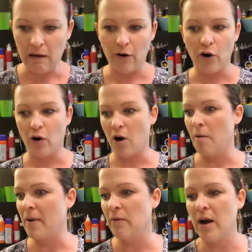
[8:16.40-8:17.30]
or, or
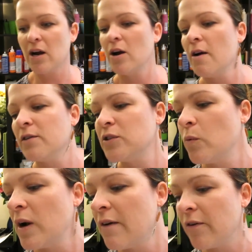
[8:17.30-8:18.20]
on my record covers or
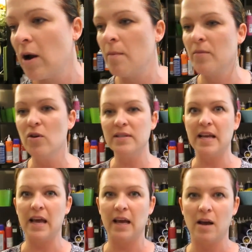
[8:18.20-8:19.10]
whatever I'm
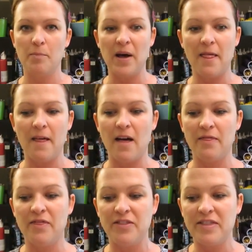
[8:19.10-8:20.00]
using. But
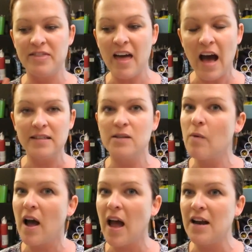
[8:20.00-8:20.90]
that's
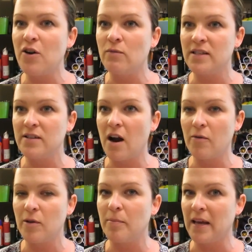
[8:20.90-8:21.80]
why I don't start
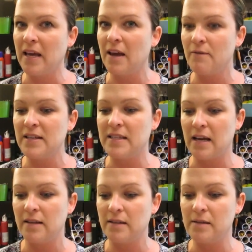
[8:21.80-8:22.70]
with blank
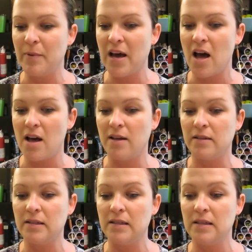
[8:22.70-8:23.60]
canvases
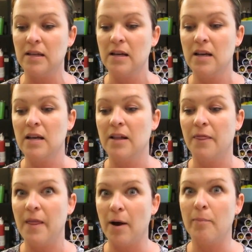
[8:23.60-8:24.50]
because
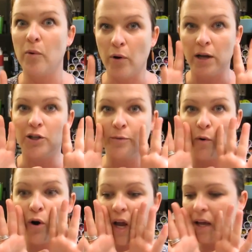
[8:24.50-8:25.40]
they're boring
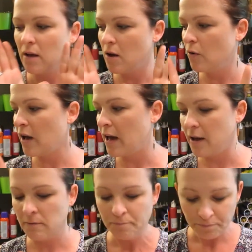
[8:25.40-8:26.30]
schmoring,
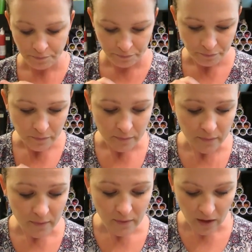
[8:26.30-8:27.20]
okay?
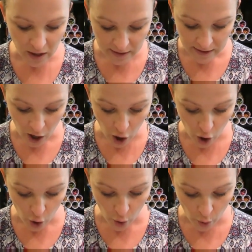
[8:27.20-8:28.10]

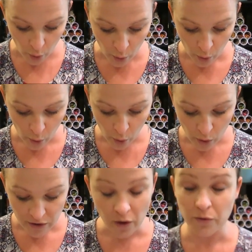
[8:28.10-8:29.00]
So
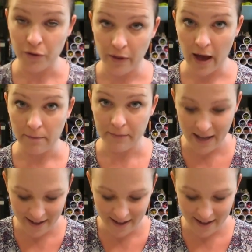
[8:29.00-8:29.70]
don't do that.